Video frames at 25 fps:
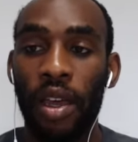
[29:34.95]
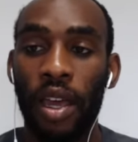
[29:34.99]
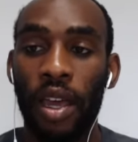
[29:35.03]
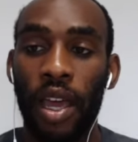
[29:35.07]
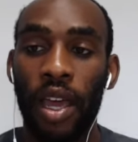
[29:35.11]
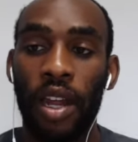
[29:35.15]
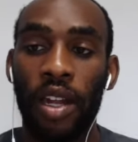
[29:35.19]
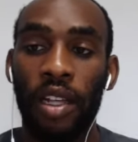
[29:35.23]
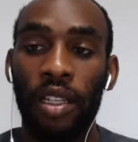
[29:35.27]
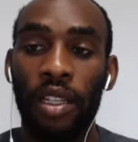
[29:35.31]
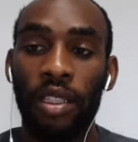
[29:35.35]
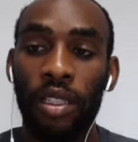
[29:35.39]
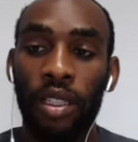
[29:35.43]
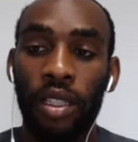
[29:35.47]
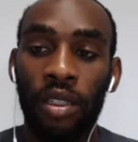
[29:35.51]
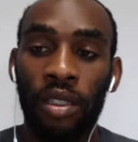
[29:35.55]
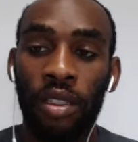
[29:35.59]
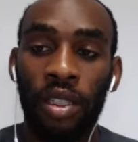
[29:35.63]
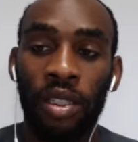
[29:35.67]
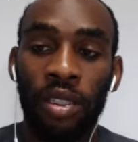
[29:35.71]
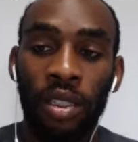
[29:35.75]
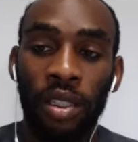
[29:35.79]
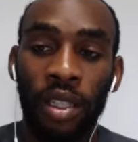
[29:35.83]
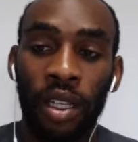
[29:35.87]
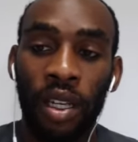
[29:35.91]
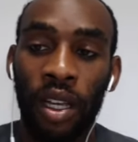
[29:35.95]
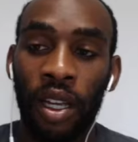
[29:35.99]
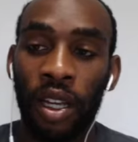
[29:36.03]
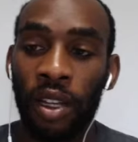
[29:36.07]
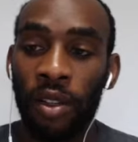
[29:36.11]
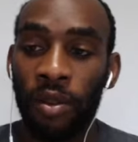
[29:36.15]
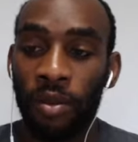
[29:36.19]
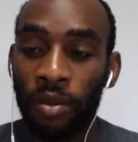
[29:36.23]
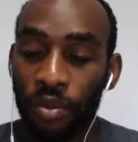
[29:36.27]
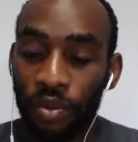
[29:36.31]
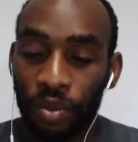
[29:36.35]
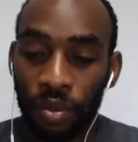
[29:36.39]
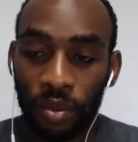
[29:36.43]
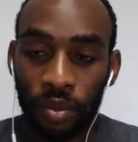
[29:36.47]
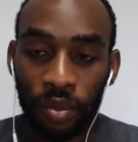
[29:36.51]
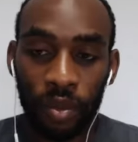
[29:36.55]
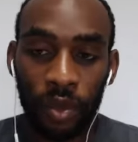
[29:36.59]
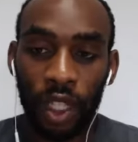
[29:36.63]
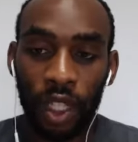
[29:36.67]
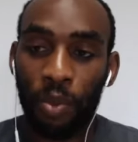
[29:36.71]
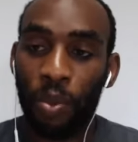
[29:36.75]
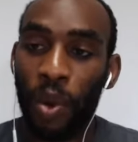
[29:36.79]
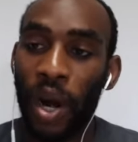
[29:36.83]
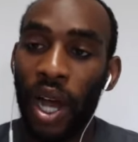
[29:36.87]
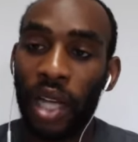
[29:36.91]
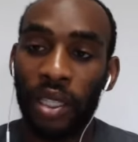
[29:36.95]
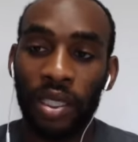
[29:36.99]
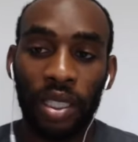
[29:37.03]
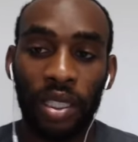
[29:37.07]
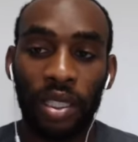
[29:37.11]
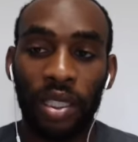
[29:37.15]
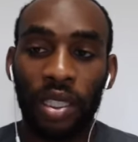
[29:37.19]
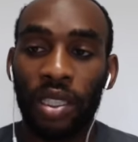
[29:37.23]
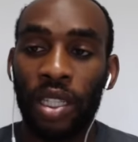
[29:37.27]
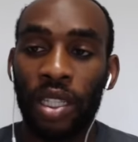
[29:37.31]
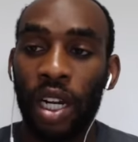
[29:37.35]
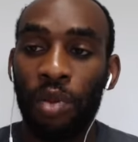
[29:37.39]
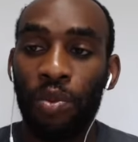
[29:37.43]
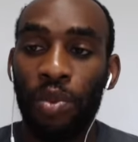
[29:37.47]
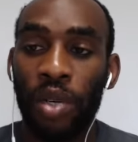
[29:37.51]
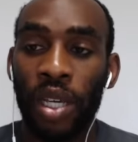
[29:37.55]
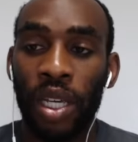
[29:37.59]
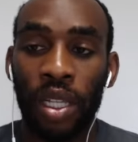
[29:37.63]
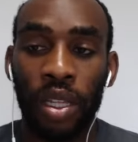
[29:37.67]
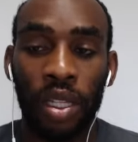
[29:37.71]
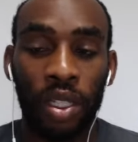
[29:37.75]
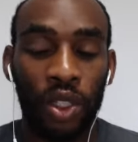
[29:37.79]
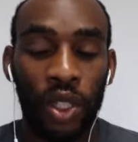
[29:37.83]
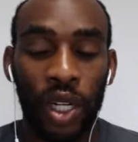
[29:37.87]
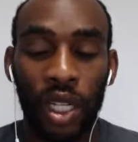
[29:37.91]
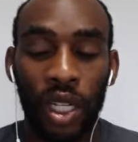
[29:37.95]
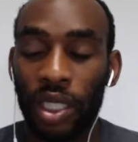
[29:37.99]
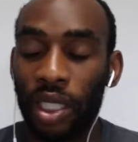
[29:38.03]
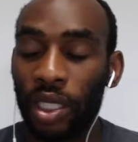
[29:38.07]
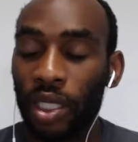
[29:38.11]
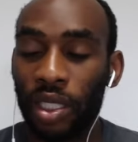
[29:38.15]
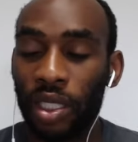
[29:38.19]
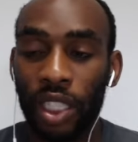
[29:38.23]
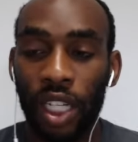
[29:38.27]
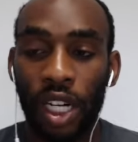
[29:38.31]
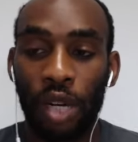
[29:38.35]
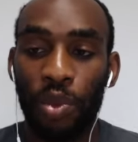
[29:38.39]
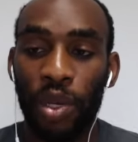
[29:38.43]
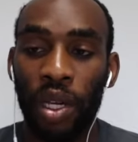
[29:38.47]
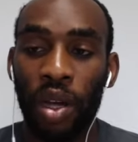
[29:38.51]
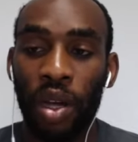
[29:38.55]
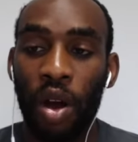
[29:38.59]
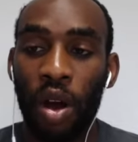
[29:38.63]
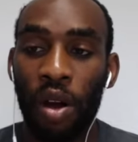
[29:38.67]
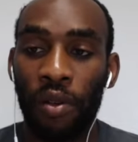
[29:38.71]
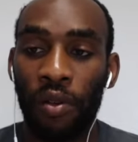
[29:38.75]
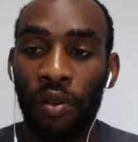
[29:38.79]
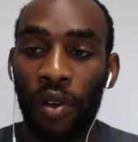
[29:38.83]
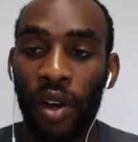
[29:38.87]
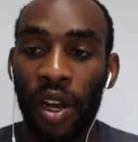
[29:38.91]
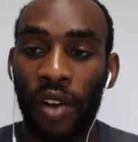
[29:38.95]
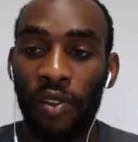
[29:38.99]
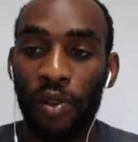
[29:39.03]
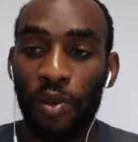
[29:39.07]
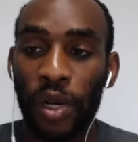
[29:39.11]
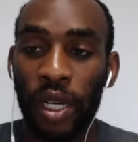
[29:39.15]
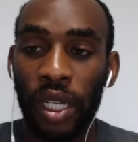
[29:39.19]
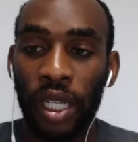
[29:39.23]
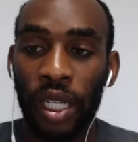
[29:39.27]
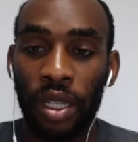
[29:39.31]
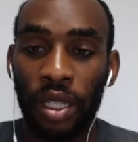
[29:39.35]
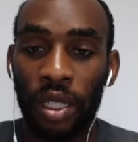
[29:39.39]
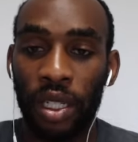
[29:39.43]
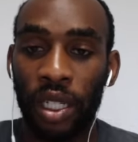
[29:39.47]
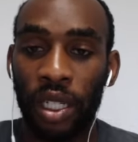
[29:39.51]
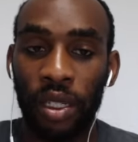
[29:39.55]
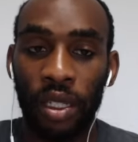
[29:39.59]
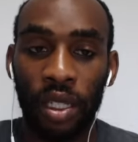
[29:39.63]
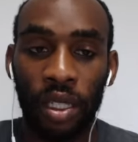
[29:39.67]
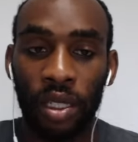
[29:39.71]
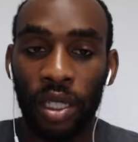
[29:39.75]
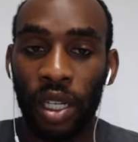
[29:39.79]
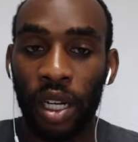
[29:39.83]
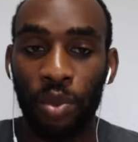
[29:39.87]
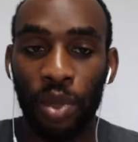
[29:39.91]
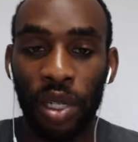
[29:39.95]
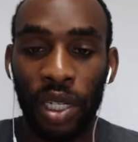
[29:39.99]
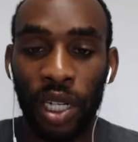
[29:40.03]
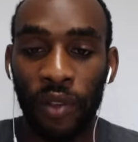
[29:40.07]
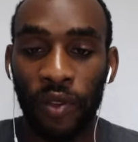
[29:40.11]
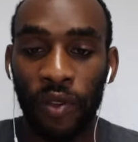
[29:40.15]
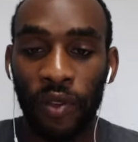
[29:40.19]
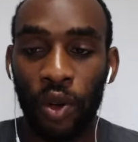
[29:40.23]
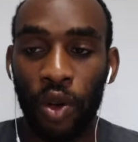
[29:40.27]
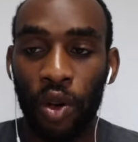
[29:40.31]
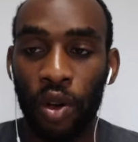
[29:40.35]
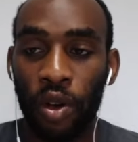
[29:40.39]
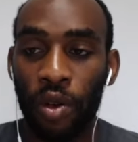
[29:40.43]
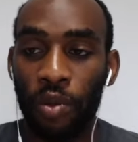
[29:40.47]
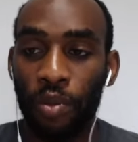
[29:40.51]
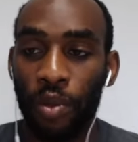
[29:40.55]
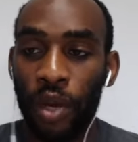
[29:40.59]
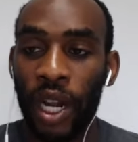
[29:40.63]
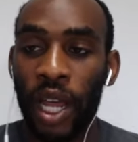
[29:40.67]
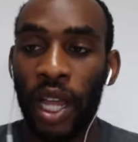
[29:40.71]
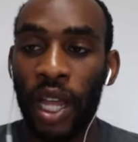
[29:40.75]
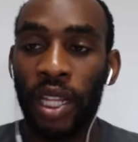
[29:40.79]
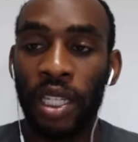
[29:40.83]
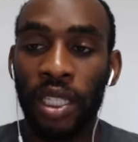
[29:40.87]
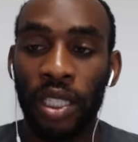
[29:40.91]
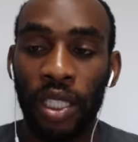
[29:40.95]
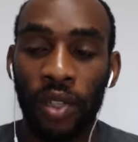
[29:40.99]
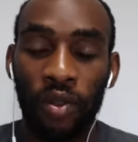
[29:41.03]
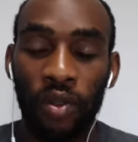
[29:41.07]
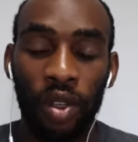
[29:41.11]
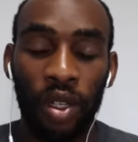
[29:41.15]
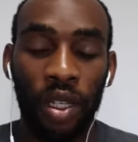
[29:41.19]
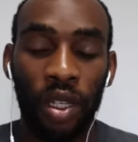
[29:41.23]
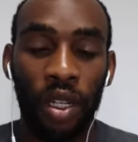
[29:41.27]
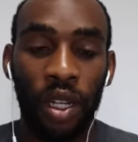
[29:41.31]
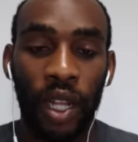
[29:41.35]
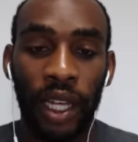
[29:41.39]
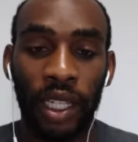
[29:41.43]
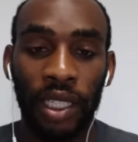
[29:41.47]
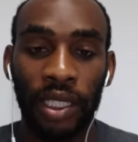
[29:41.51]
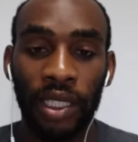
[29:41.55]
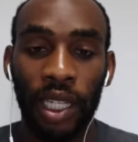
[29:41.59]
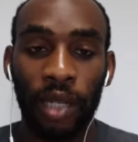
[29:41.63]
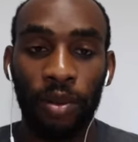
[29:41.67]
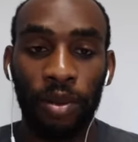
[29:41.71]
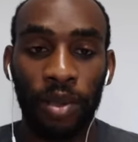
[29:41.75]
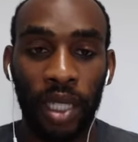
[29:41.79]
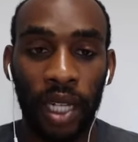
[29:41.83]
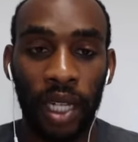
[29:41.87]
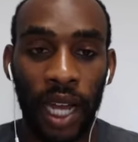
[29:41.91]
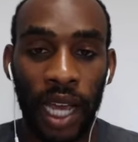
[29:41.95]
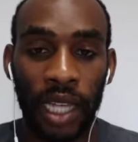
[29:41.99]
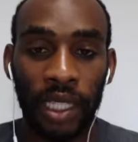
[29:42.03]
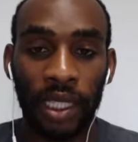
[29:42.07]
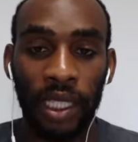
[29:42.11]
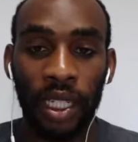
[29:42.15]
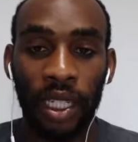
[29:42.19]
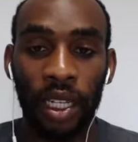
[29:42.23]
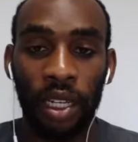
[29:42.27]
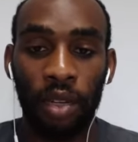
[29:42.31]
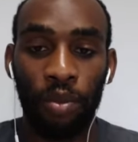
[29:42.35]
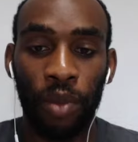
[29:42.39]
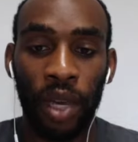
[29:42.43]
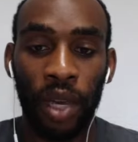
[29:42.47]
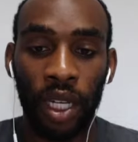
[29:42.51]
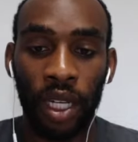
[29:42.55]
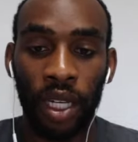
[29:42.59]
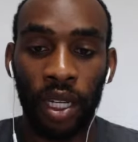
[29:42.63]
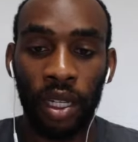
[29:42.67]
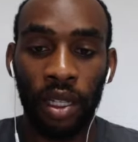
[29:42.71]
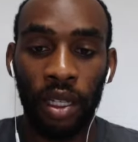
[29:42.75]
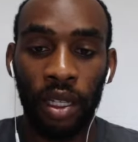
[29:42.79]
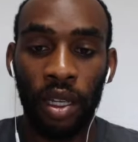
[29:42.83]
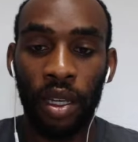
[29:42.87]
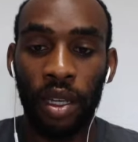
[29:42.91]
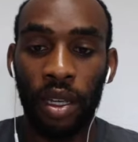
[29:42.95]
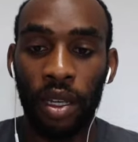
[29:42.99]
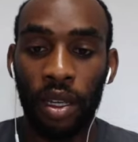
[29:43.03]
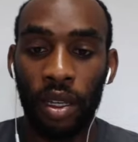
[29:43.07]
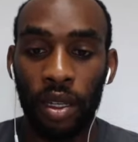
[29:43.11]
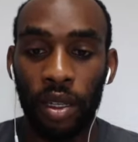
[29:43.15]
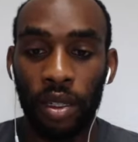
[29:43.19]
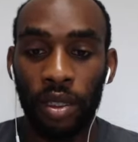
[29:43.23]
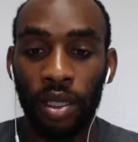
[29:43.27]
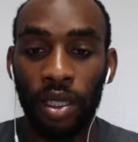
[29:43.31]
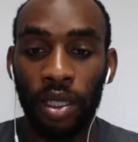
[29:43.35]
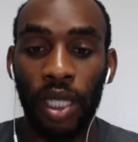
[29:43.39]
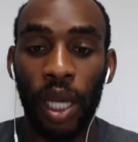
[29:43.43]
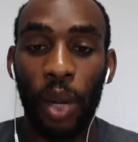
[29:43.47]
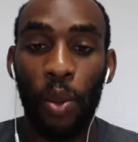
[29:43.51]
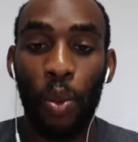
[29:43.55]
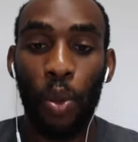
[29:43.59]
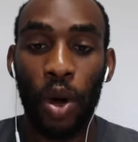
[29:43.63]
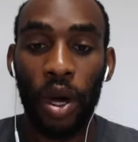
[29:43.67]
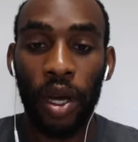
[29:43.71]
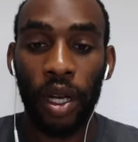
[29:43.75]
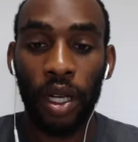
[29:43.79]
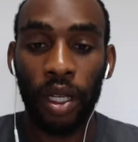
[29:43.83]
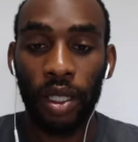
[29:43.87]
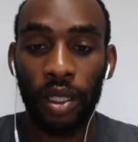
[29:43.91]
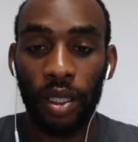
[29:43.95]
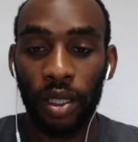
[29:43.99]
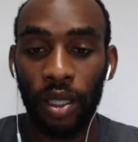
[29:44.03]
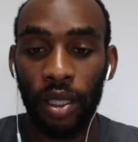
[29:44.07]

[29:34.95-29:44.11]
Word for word: And it's just the process is going to be, the transition is going to be hard for everybody. It's going to be difficult, but at least if you can like subsidize it and make it somewhat